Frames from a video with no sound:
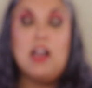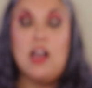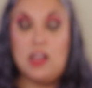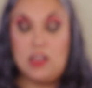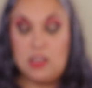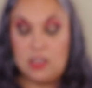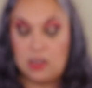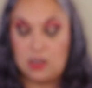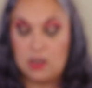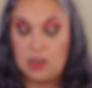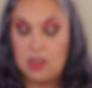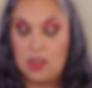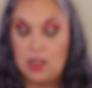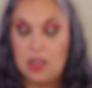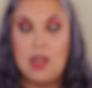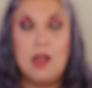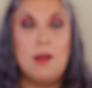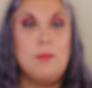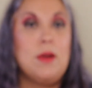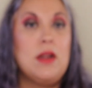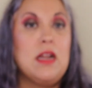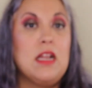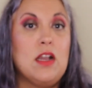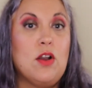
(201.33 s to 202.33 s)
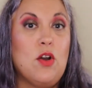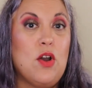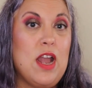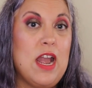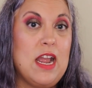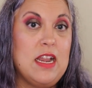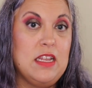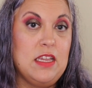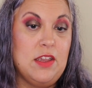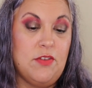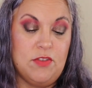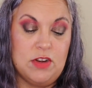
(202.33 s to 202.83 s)
color. I'm going to go
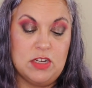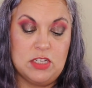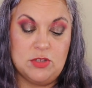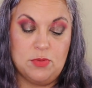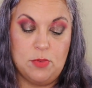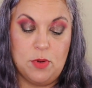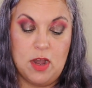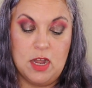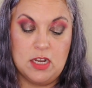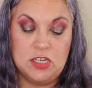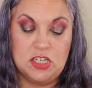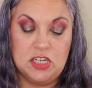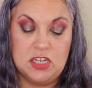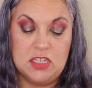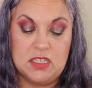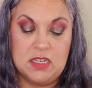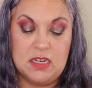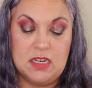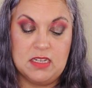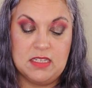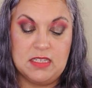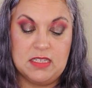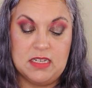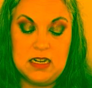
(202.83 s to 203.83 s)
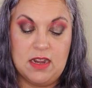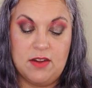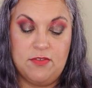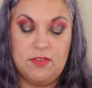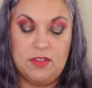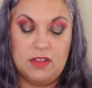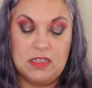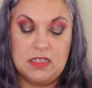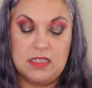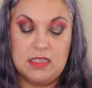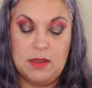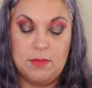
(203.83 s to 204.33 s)
ahead and give it a swatch because it is
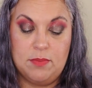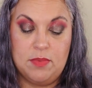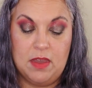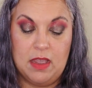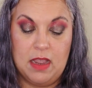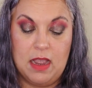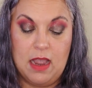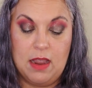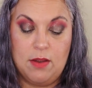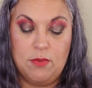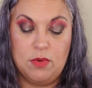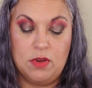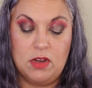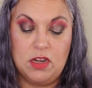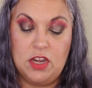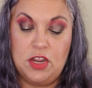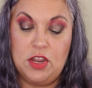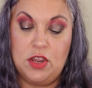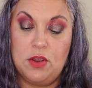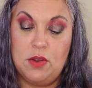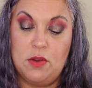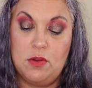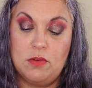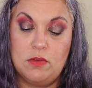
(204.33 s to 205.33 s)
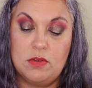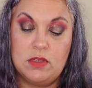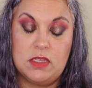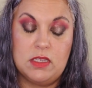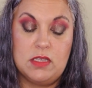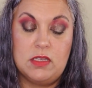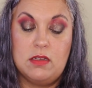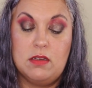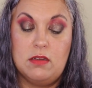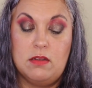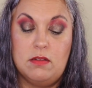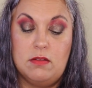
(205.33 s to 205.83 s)
definitely something I would
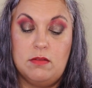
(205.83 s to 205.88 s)
use.